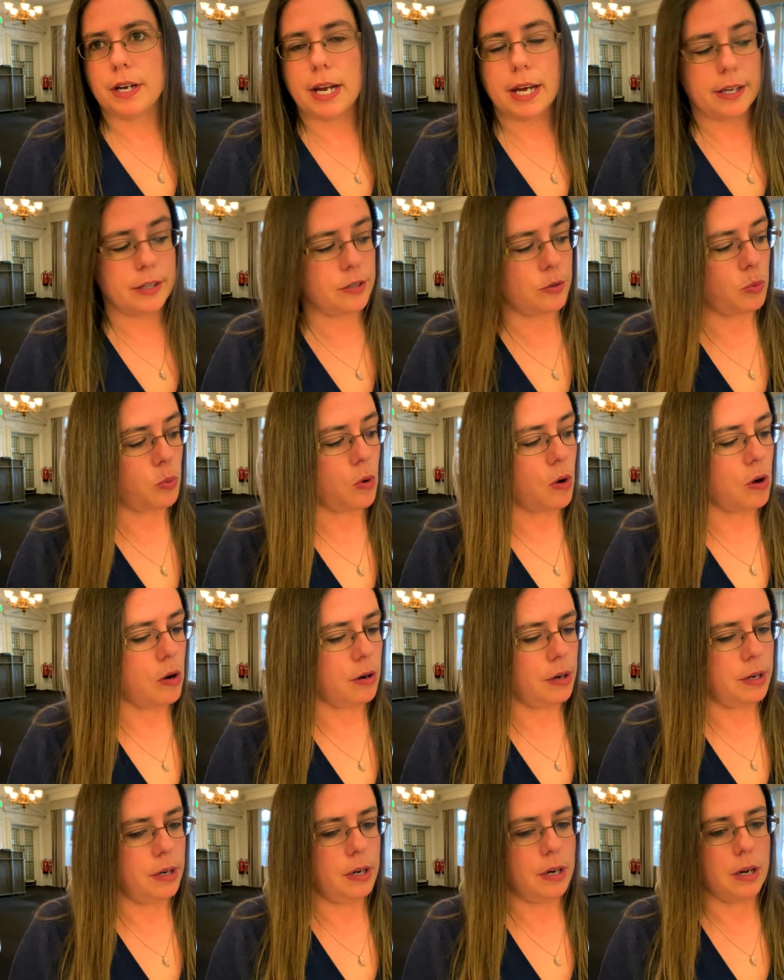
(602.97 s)
next
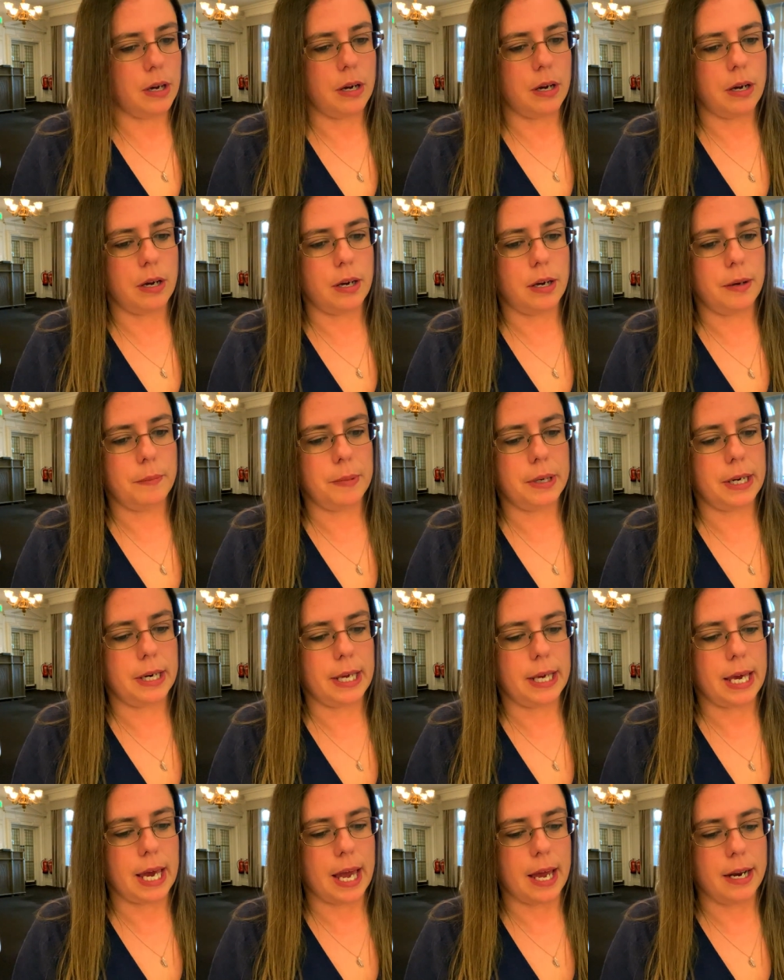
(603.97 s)
one I'm
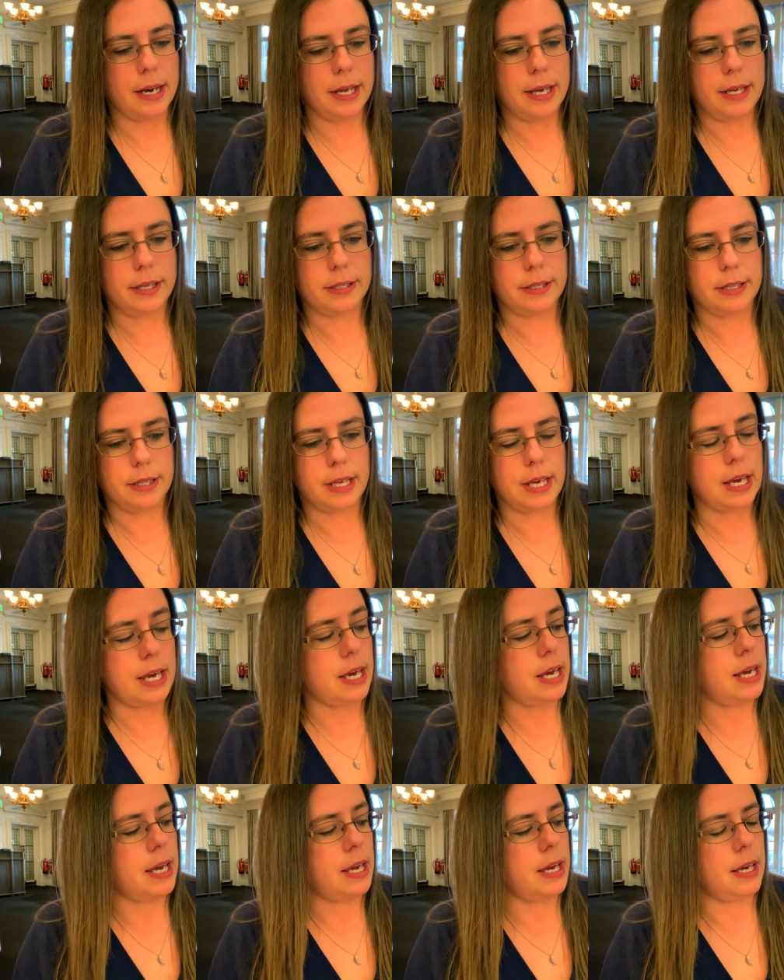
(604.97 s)
going to get is
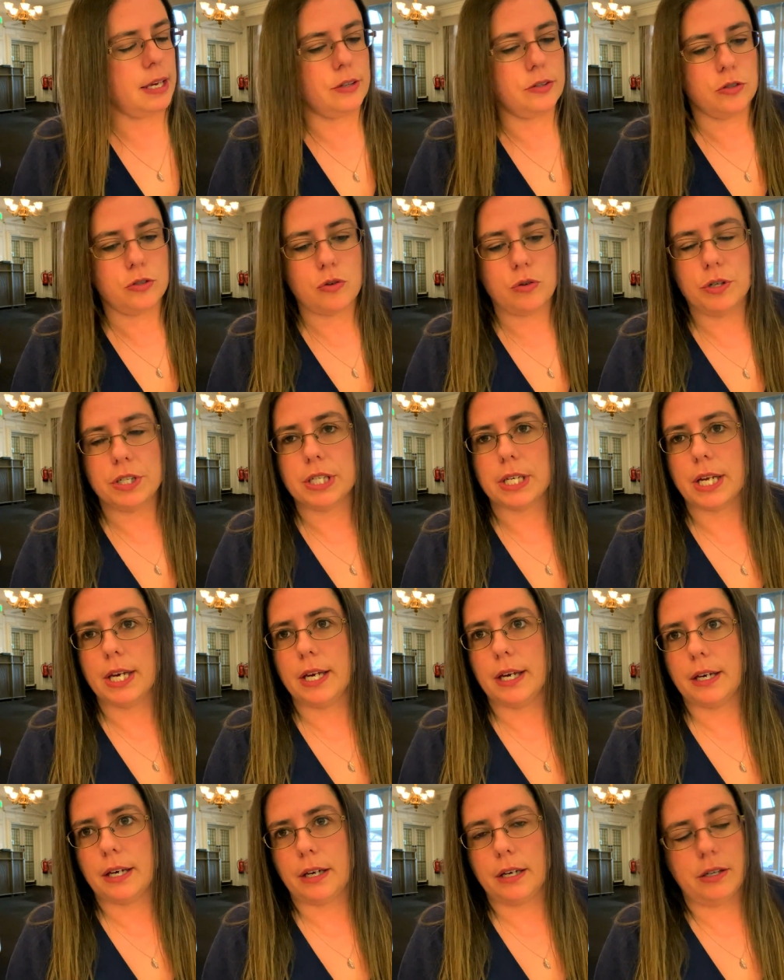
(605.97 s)
the
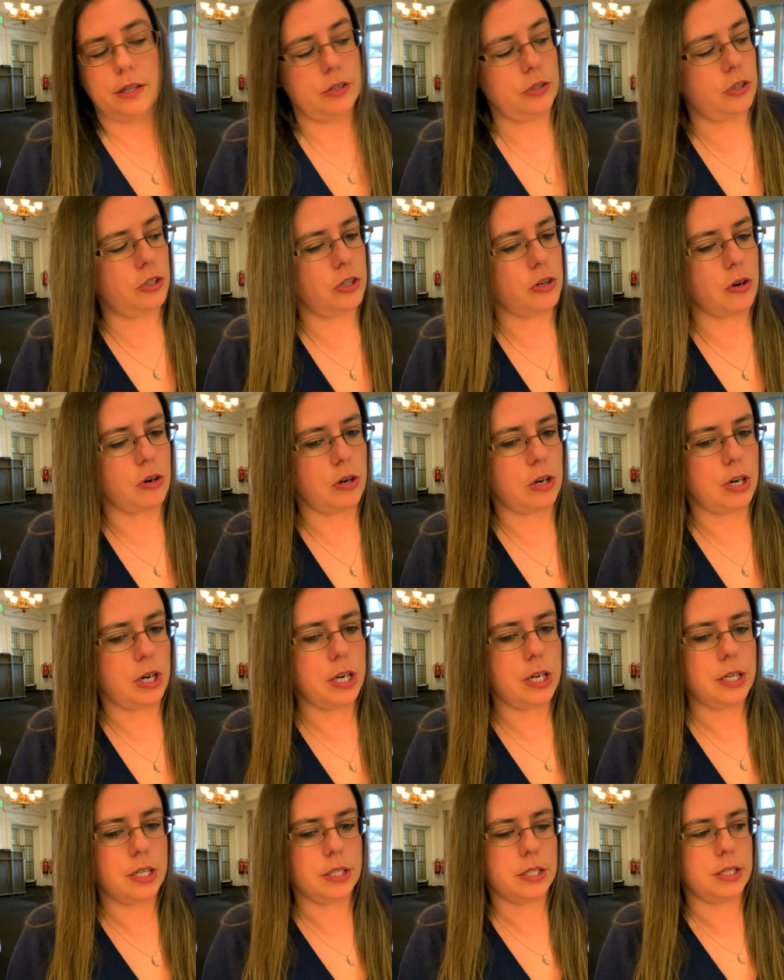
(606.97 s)
exotic
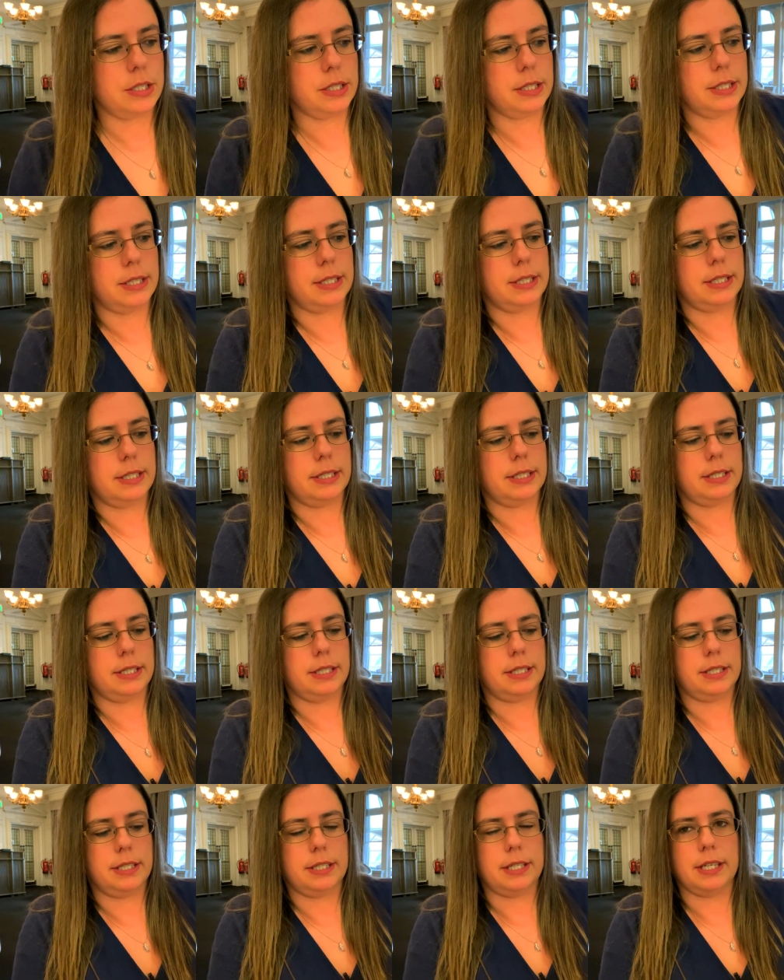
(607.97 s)
chocolate
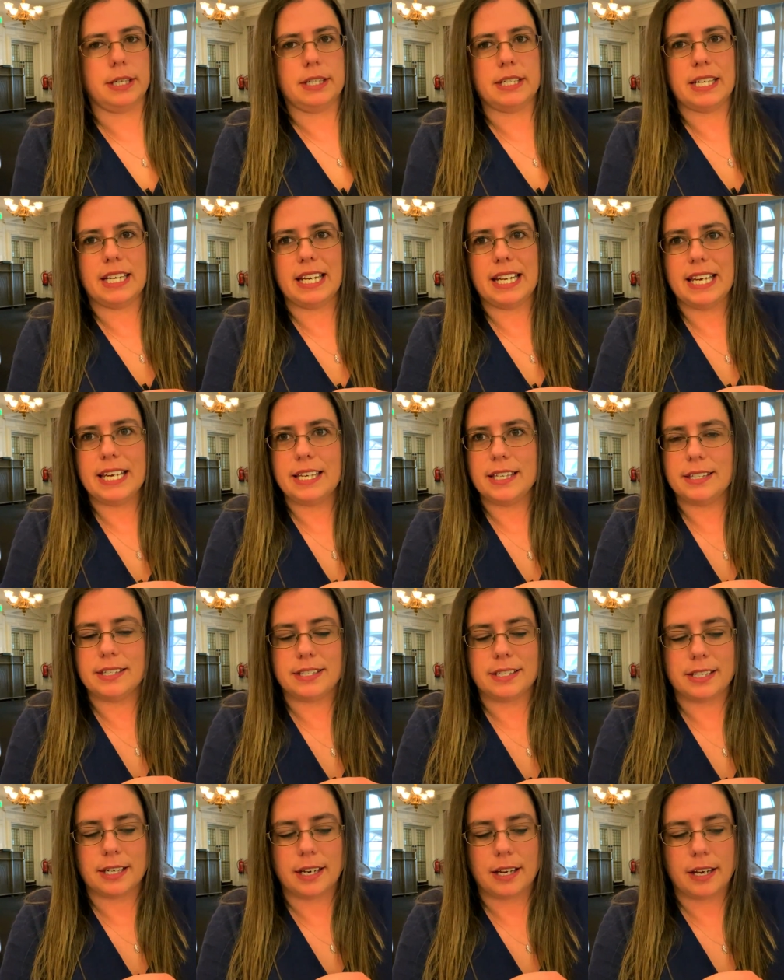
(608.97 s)
de
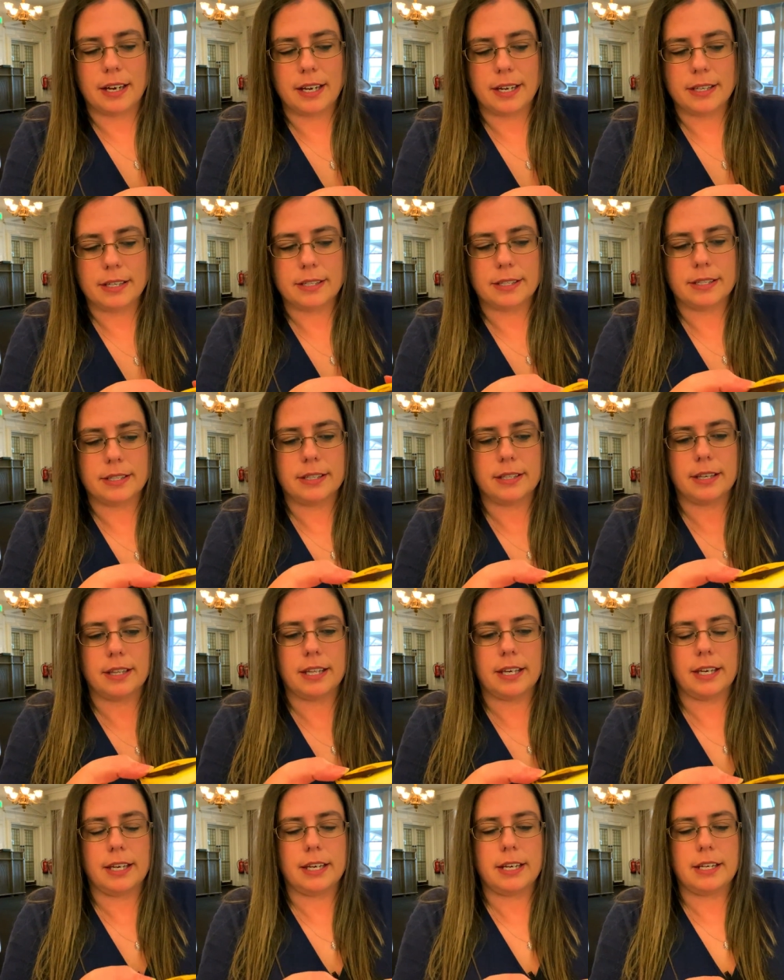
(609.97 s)
delice, delice, I
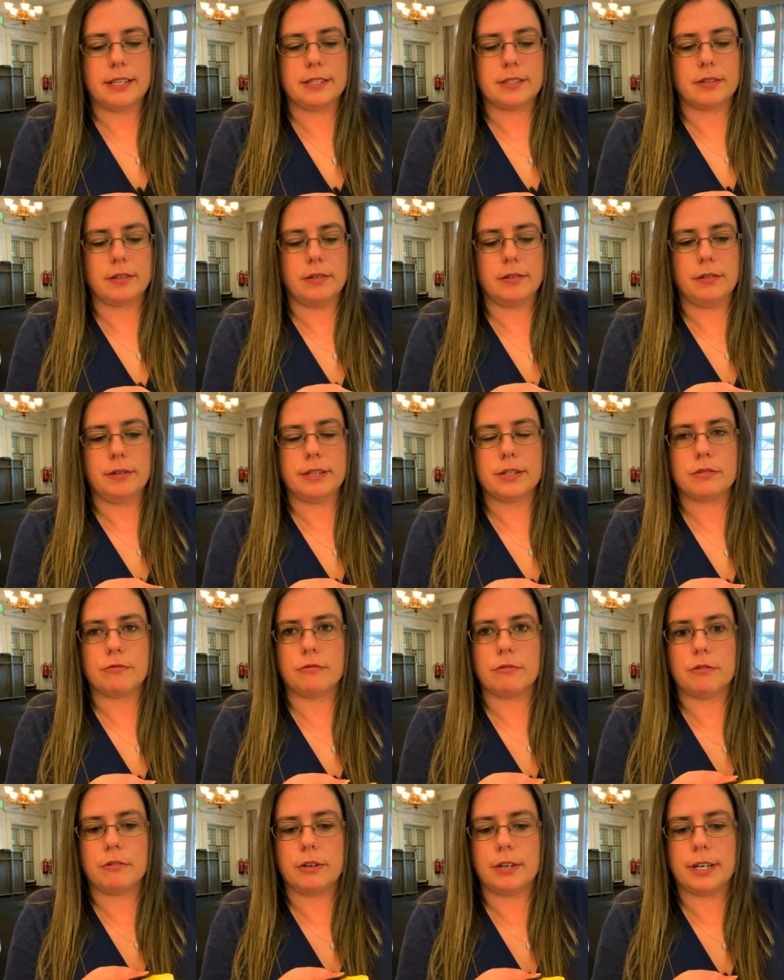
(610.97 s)
think it is. Oh, it's
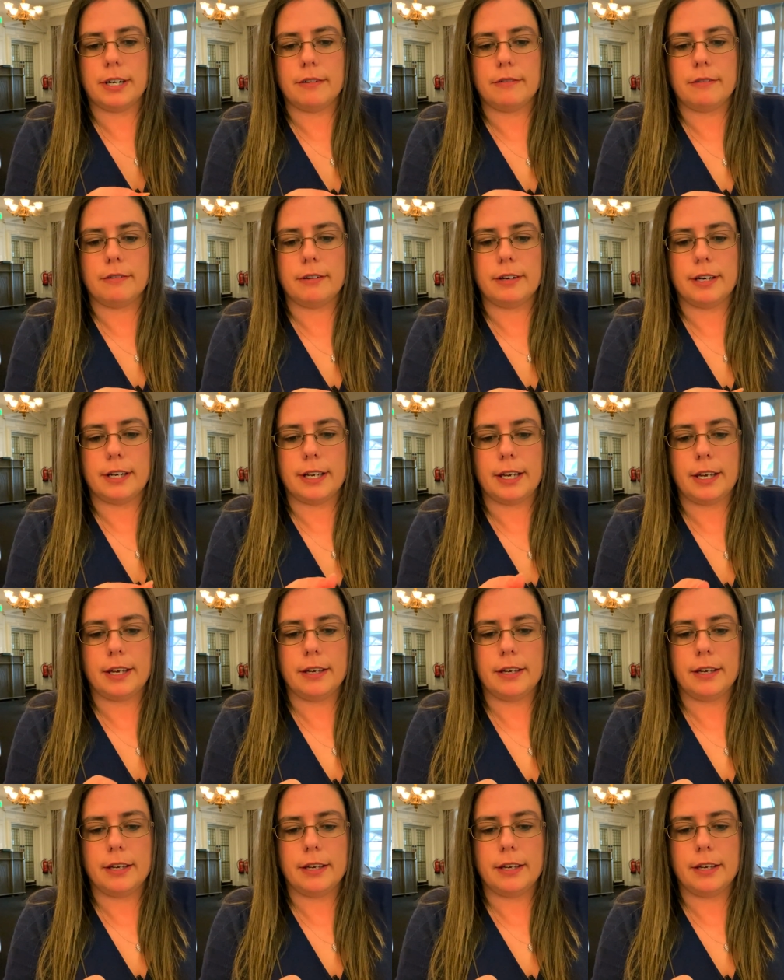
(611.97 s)
really, really,